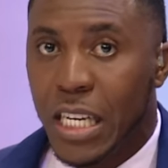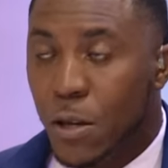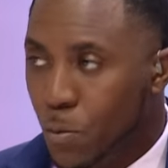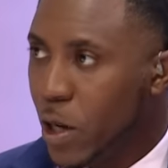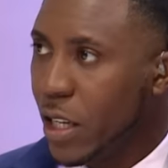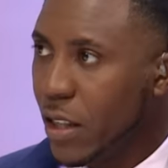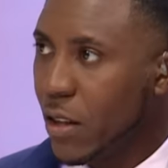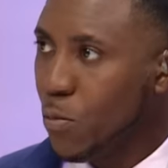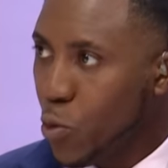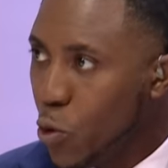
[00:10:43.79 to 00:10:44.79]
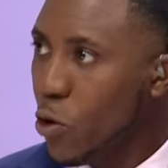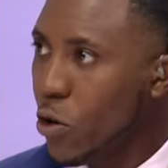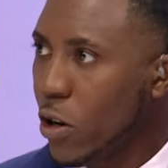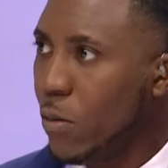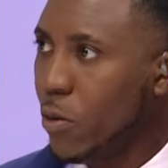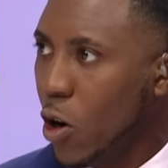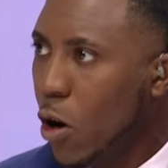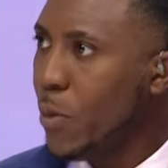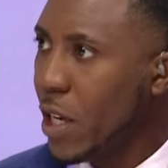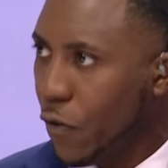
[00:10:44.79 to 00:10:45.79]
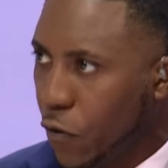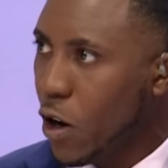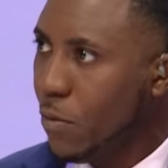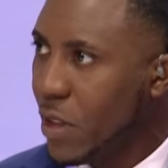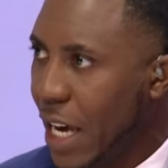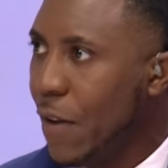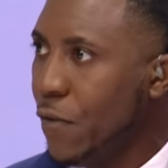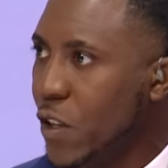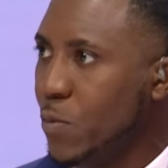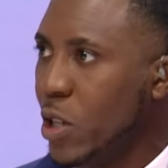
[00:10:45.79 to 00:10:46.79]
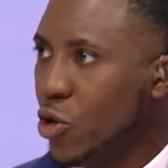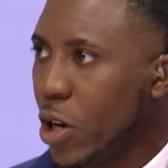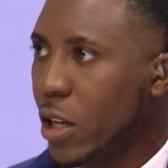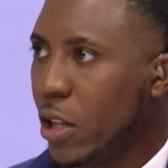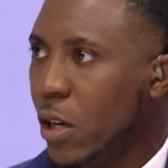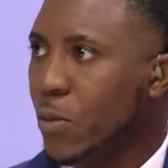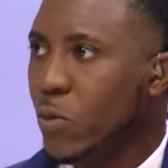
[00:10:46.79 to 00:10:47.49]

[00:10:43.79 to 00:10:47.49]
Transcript: deeply the program coming from the M V P track club,